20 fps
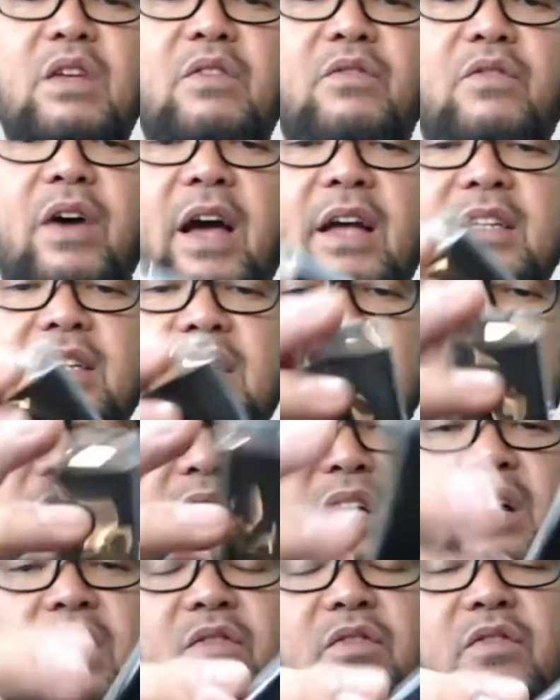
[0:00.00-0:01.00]
device
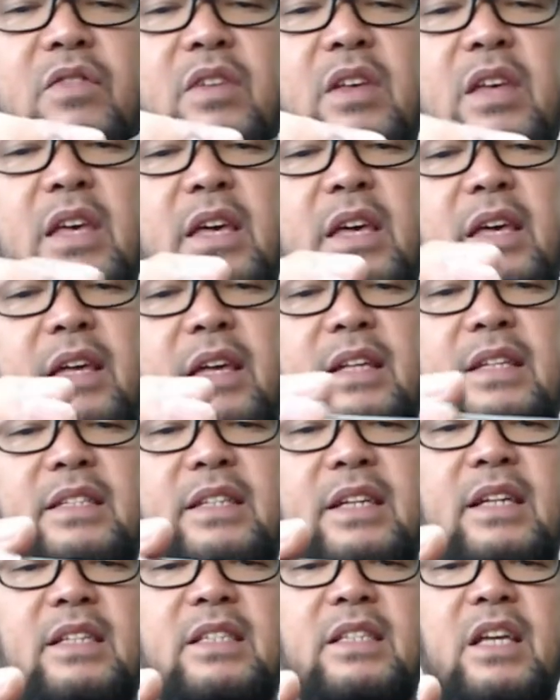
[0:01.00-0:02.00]
itself. It
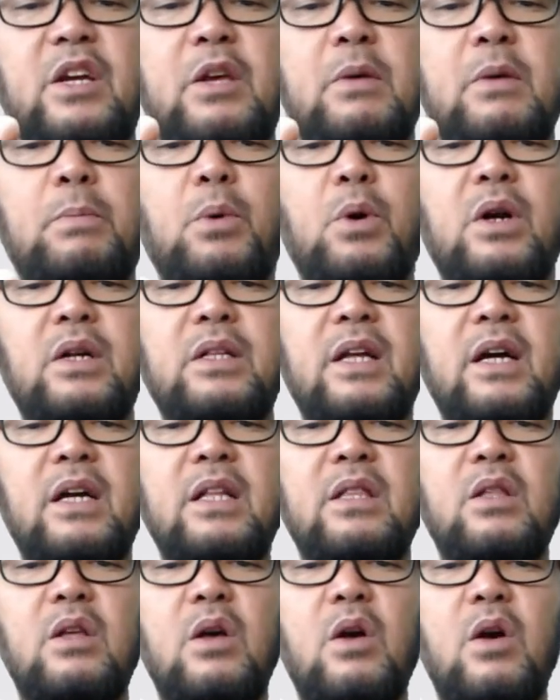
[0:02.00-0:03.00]
says here,
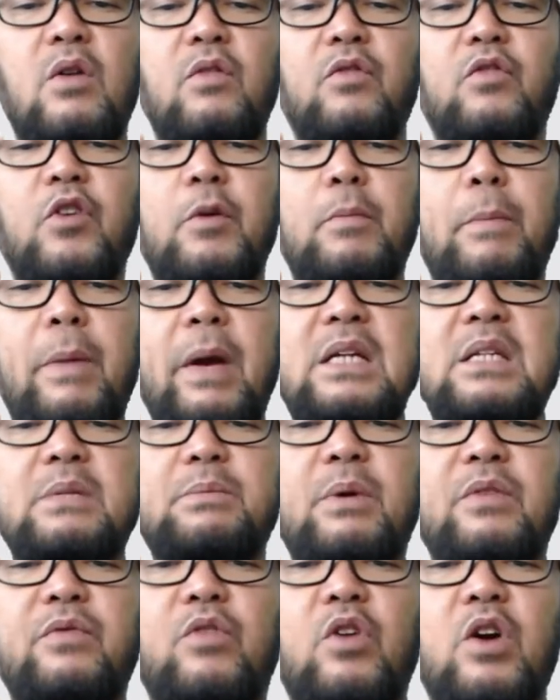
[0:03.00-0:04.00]
important. For best
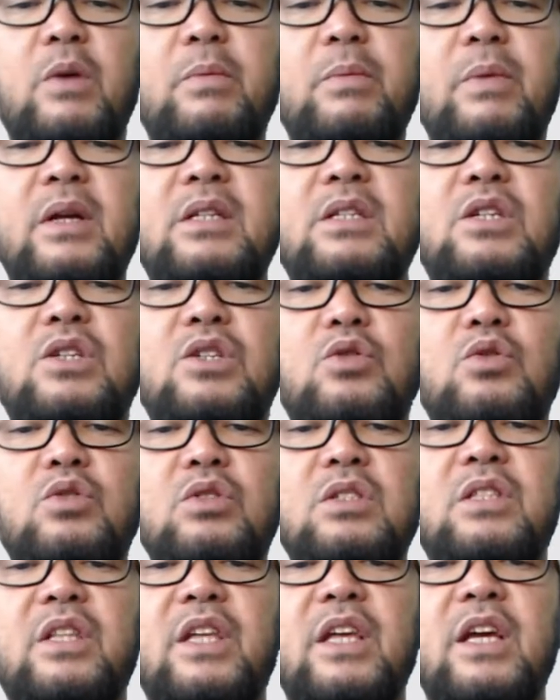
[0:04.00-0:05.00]
performance,
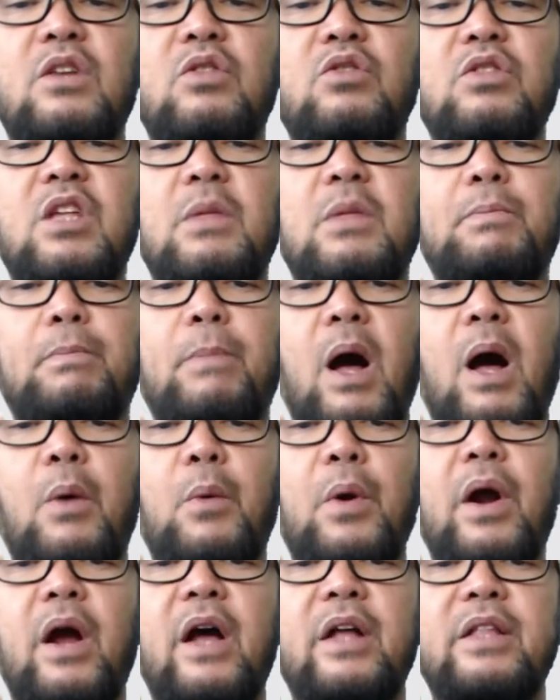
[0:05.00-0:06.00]
use the included
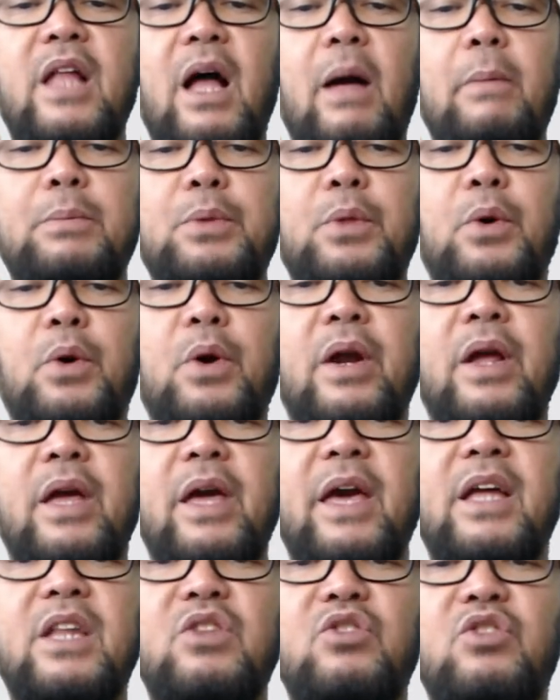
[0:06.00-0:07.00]
power adapter
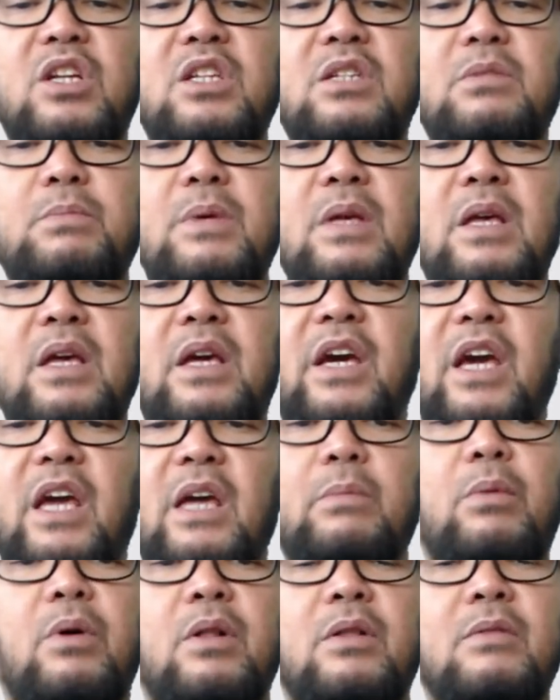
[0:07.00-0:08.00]
and U S B
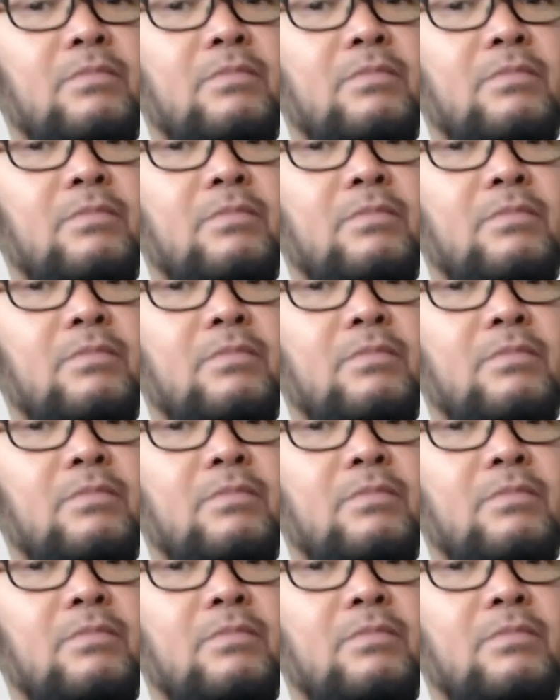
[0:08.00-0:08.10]
cable.